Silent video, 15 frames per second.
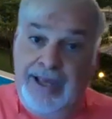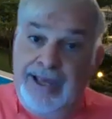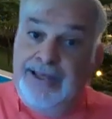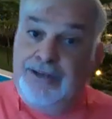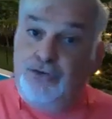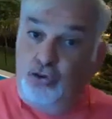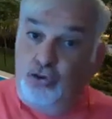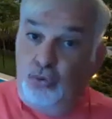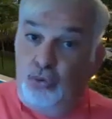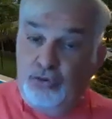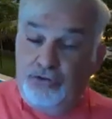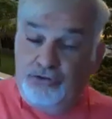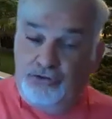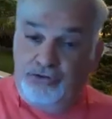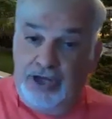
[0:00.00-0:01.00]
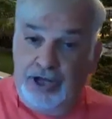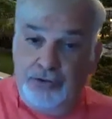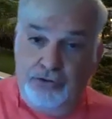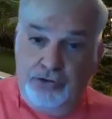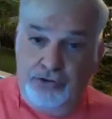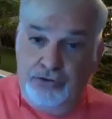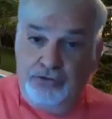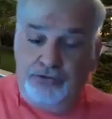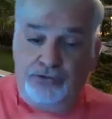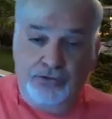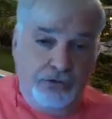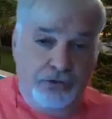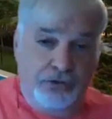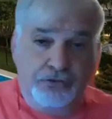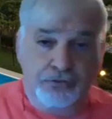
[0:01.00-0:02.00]
and tools, how do you use
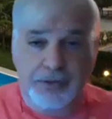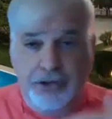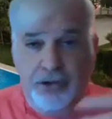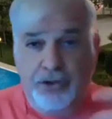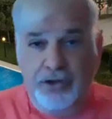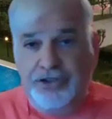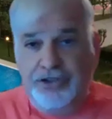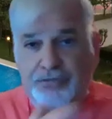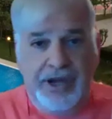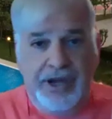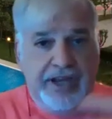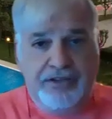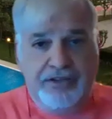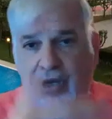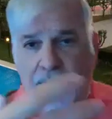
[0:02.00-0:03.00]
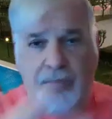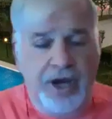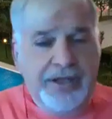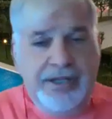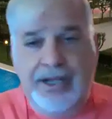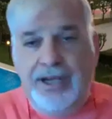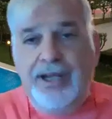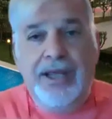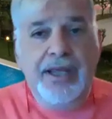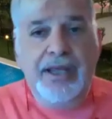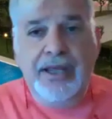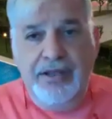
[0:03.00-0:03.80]
tools, we call it triaxial model.